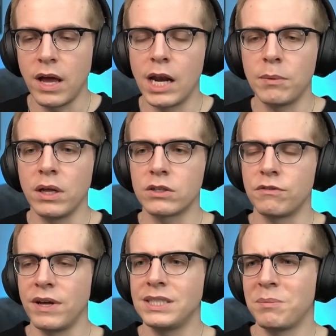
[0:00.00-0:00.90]
Hannibal Lecter
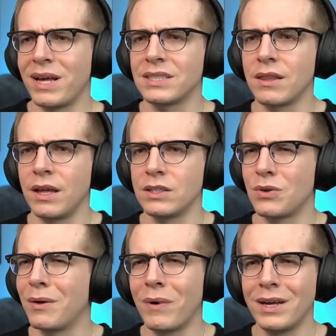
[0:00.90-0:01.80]
face mask thing.
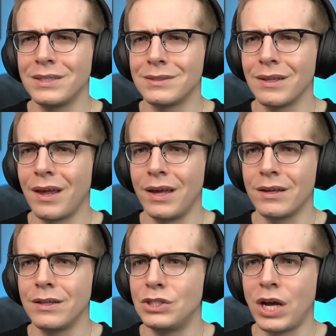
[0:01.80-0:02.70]
So why is like